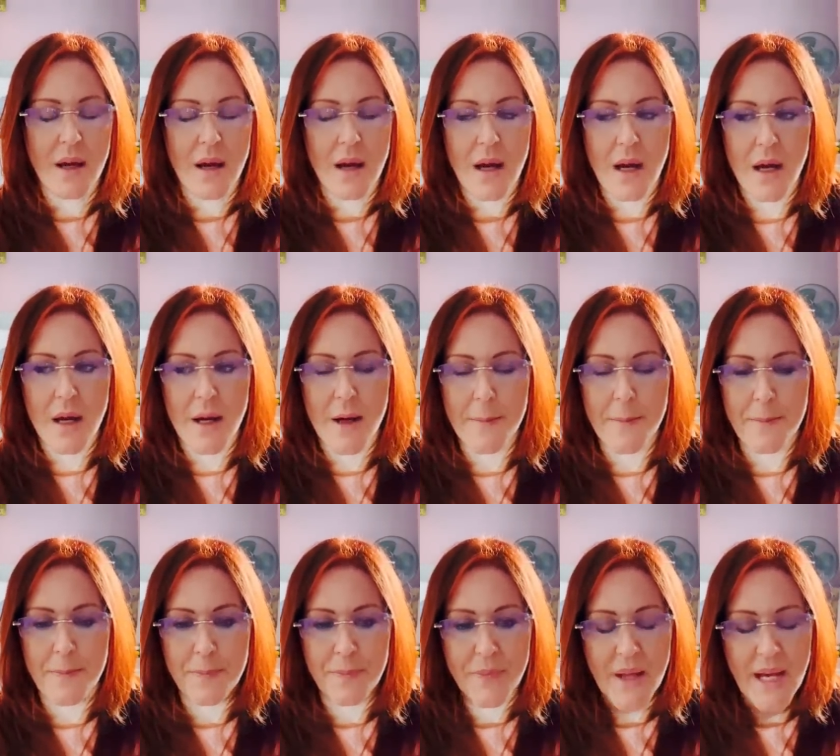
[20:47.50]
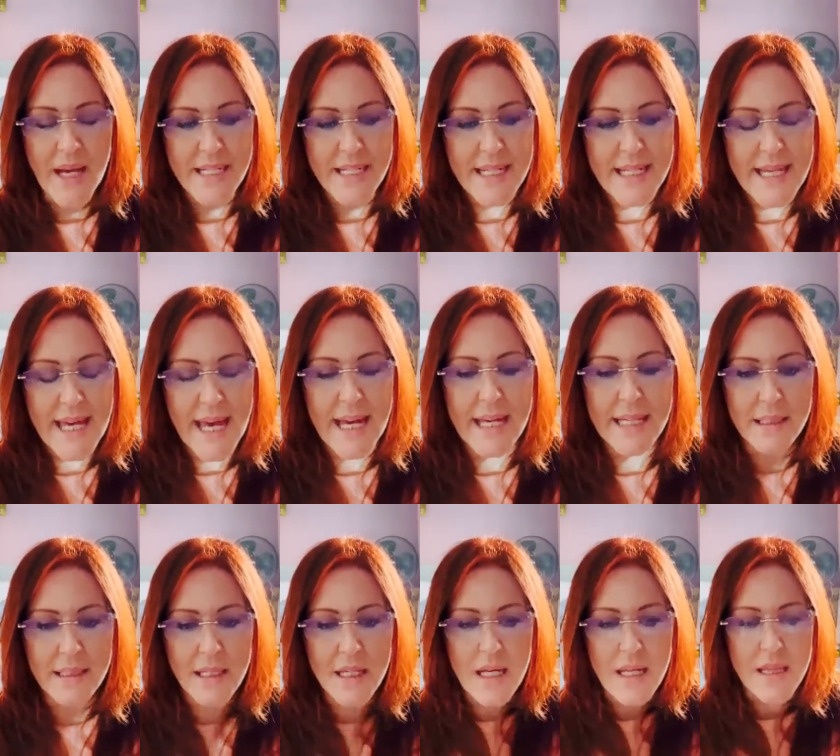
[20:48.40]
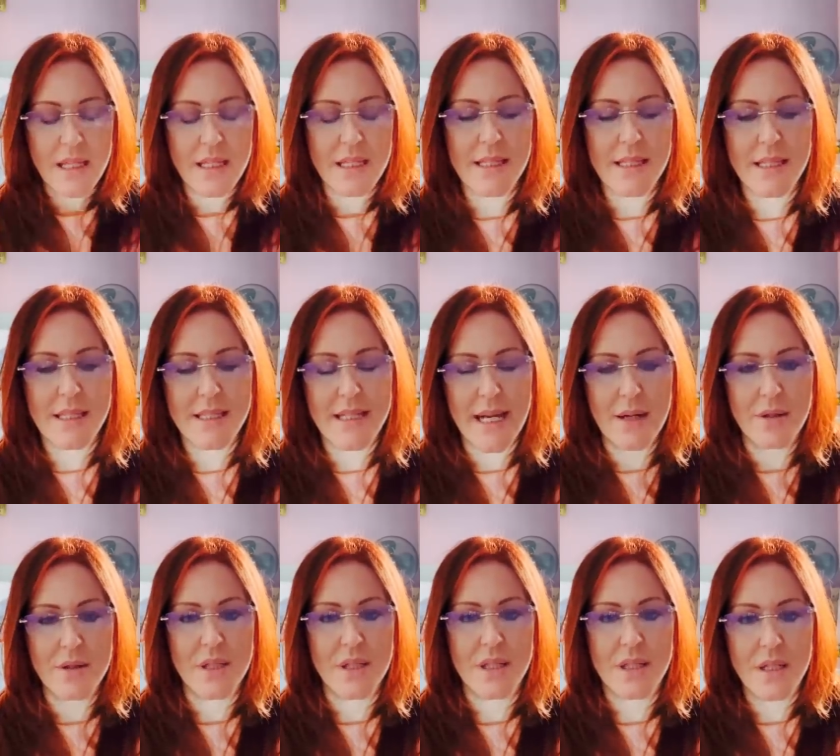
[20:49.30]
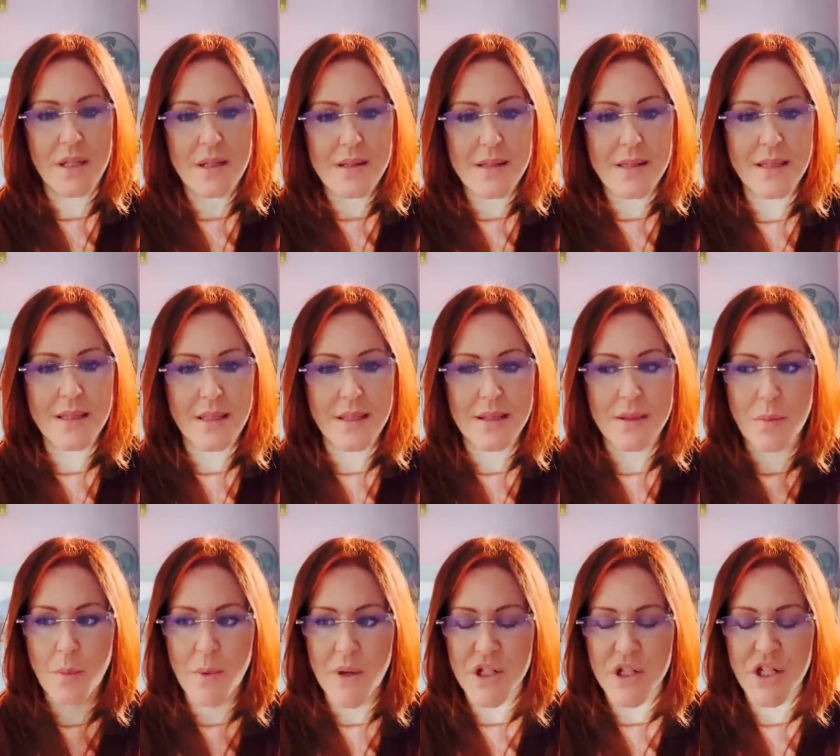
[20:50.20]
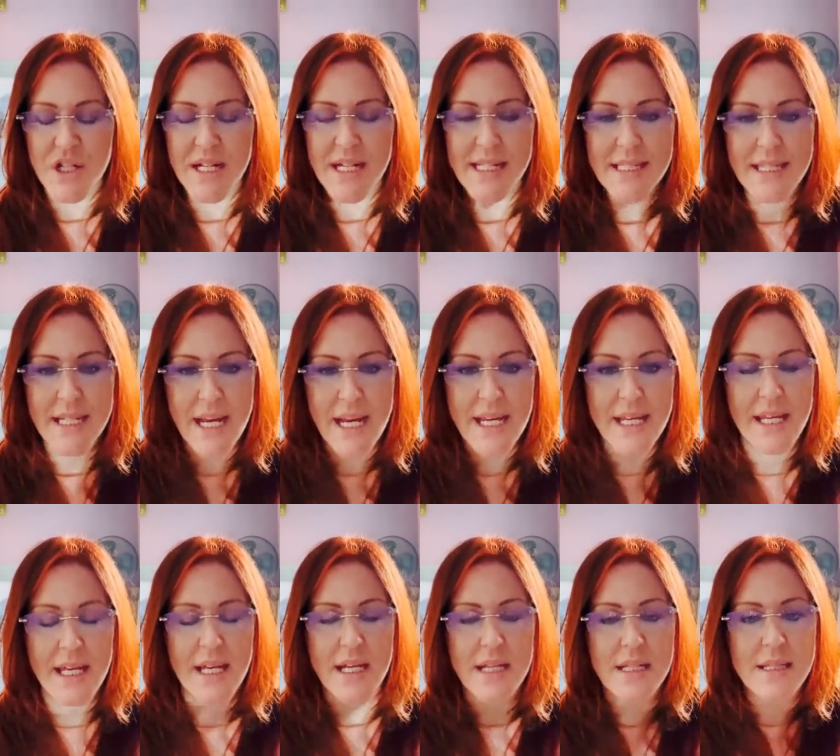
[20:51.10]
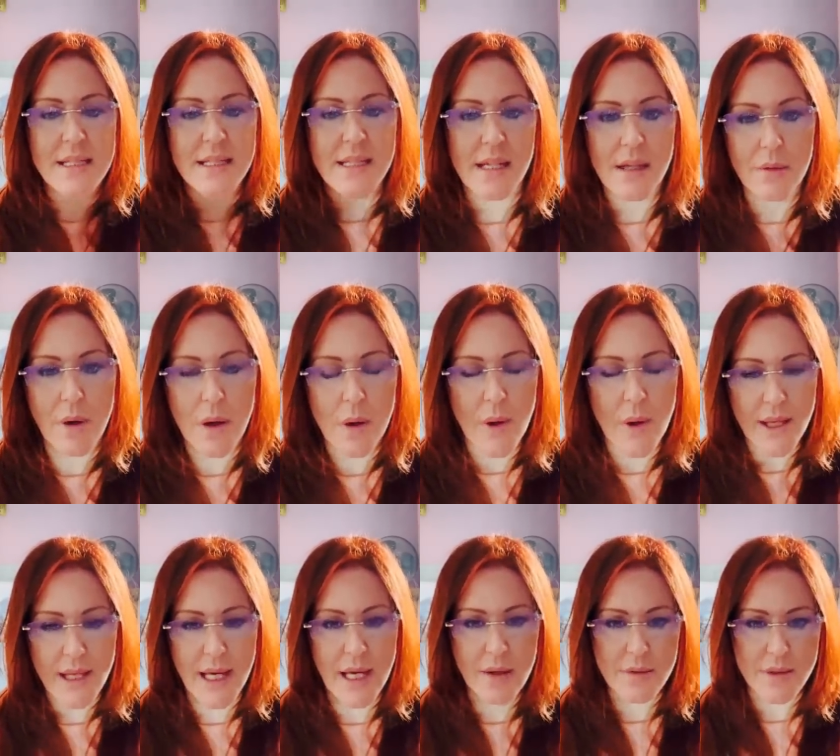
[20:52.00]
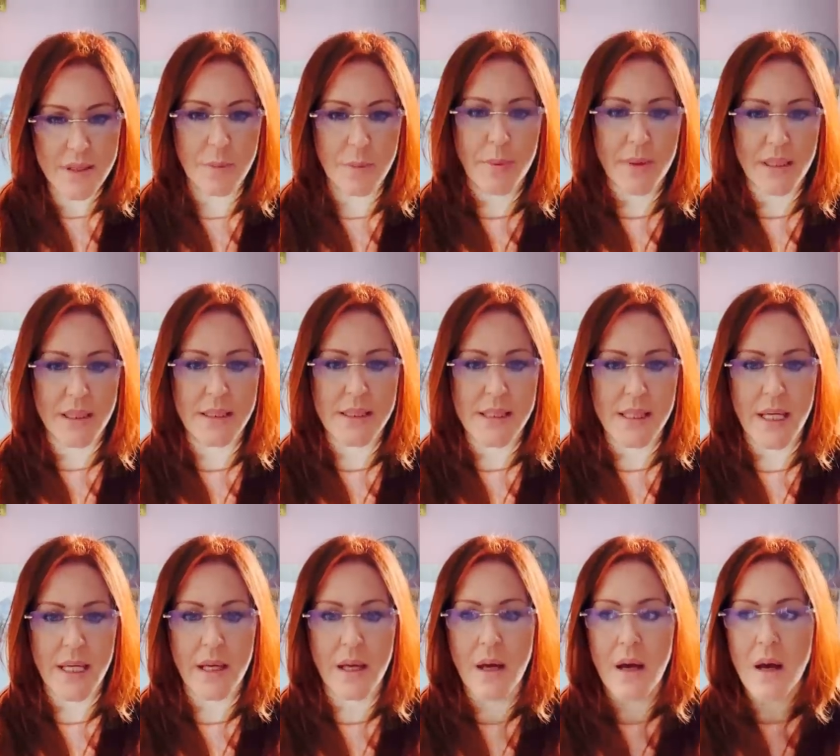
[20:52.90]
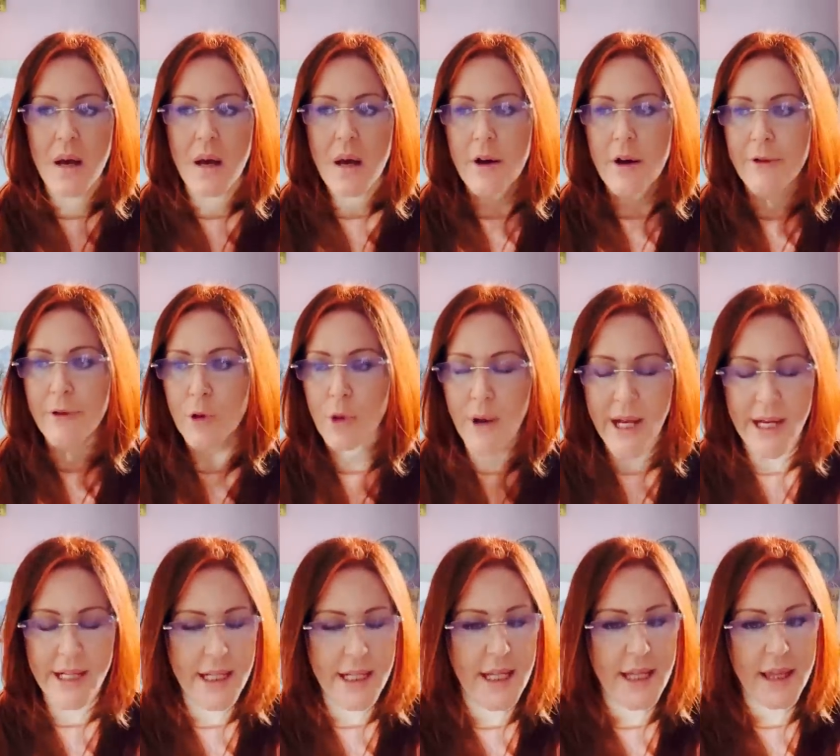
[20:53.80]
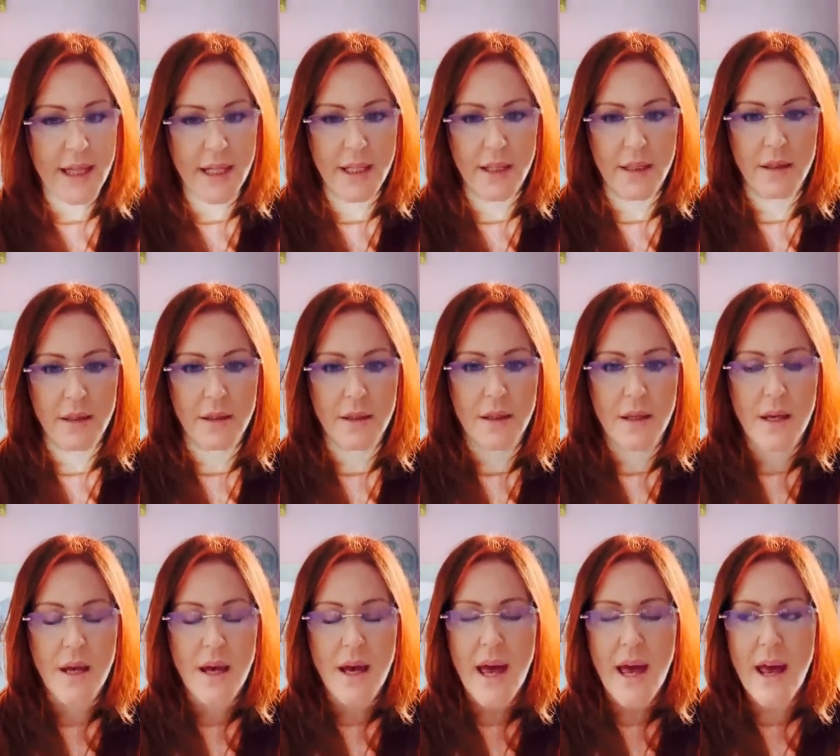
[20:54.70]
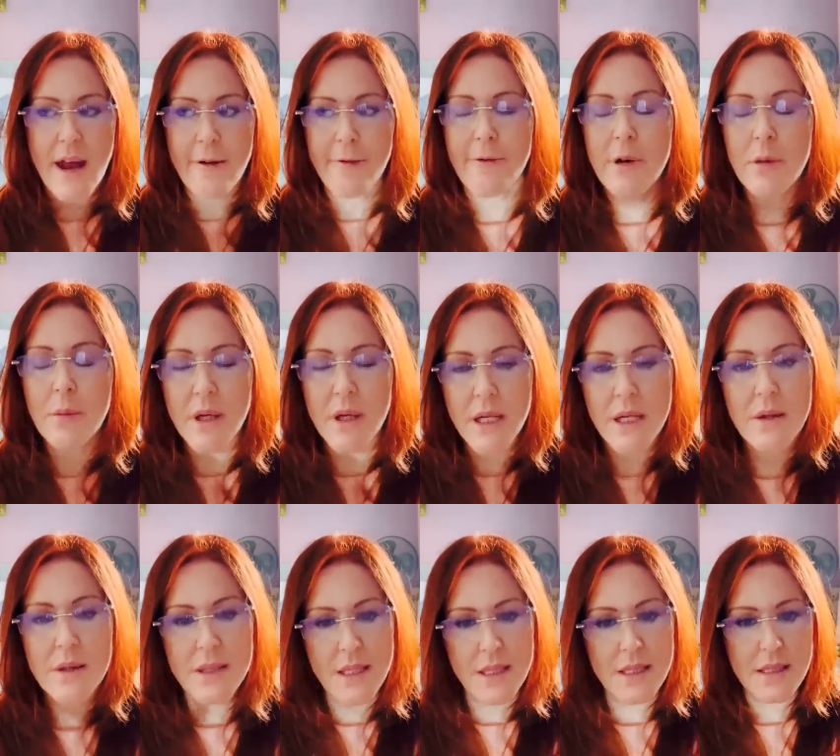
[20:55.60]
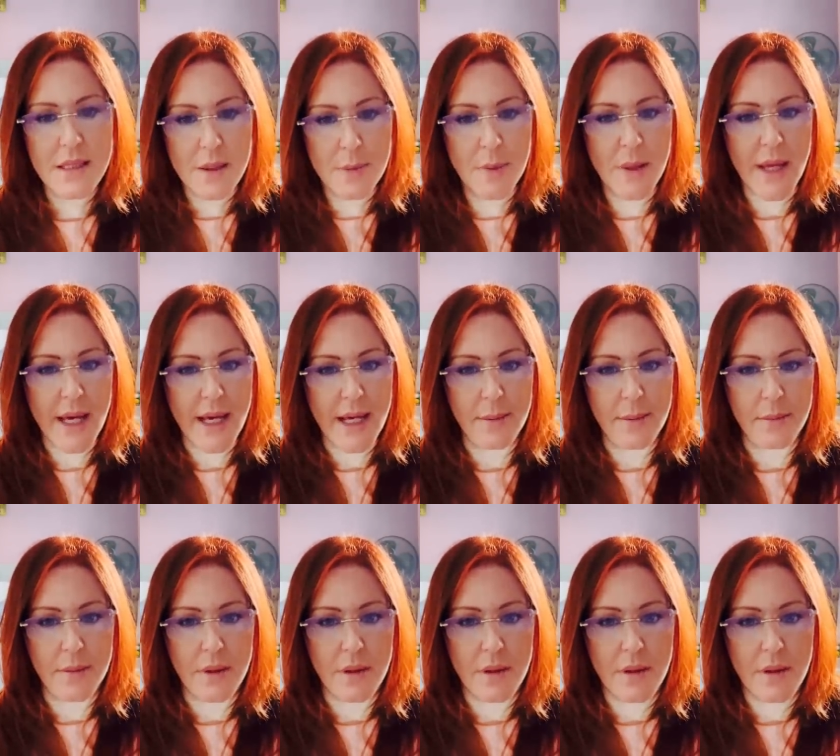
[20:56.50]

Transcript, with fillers: Um, and again, this is down to the narcissism where she is taking zero accountability for anything. Everyone else is to blame.